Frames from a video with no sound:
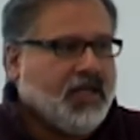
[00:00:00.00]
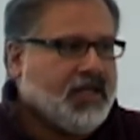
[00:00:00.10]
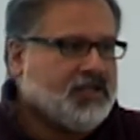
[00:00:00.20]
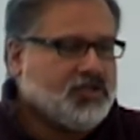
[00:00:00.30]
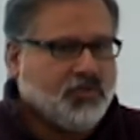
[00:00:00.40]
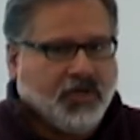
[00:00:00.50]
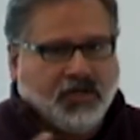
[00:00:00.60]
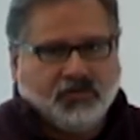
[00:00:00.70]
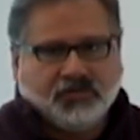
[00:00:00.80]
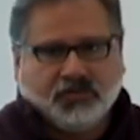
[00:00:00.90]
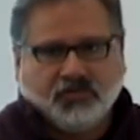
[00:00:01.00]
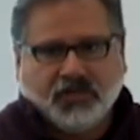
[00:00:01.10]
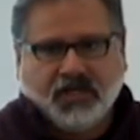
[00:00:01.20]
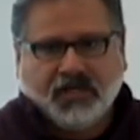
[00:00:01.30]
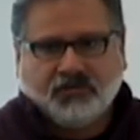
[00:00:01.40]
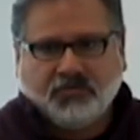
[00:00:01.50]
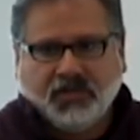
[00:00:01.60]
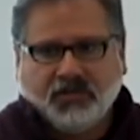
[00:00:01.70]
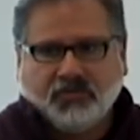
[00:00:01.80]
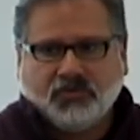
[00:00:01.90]
and swales and whatnot to
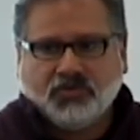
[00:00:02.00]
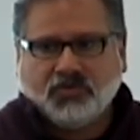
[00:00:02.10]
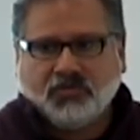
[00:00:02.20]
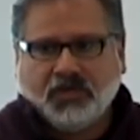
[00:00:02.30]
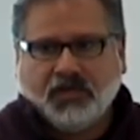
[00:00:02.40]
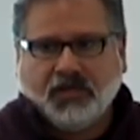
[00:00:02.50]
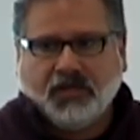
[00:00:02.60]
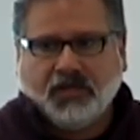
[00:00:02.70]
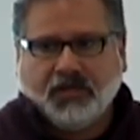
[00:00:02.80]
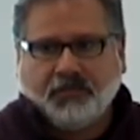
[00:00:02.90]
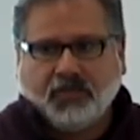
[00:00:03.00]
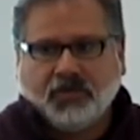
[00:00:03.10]
be able to uh,